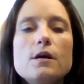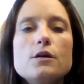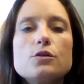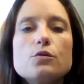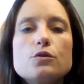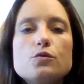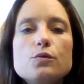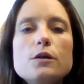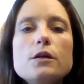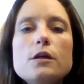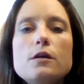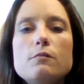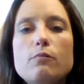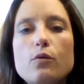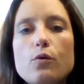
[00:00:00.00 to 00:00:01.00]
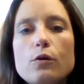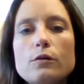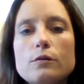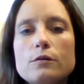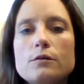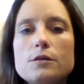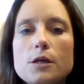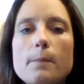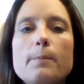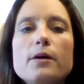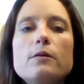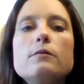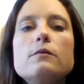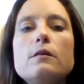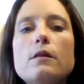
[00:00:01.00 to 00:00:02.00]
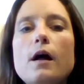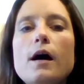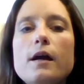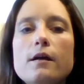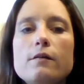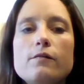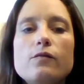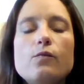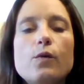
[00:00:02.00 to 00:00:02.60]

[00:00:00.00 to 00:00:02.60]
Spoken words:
So it's really important to build a life